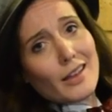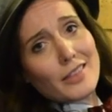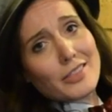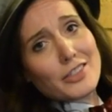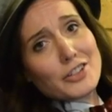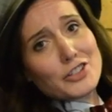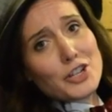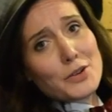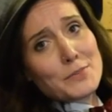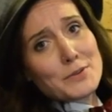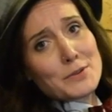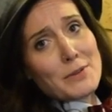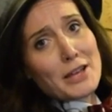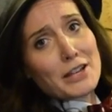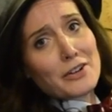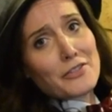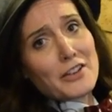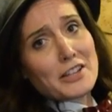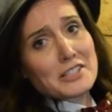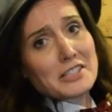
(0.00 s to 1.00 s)
The ship's
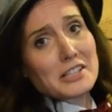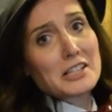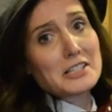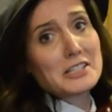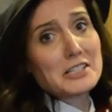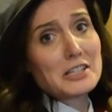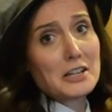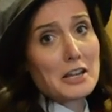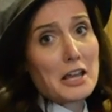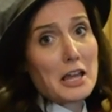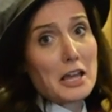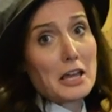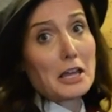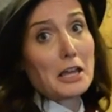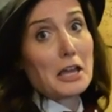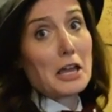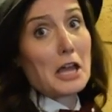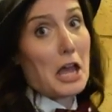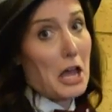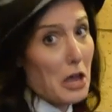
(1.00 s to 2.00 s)
manifest listed
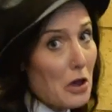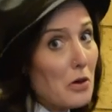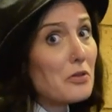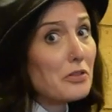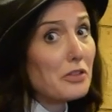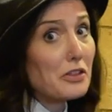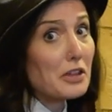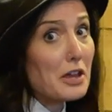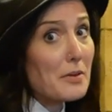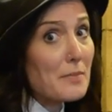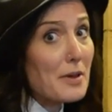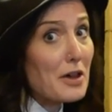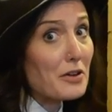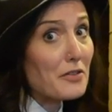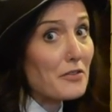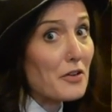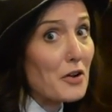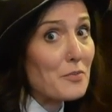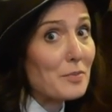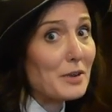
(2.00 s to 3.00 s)
a healthy amount
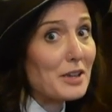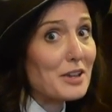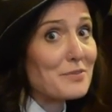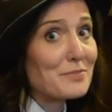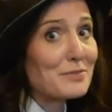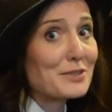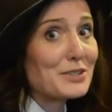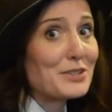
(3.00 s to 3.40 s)
of opium,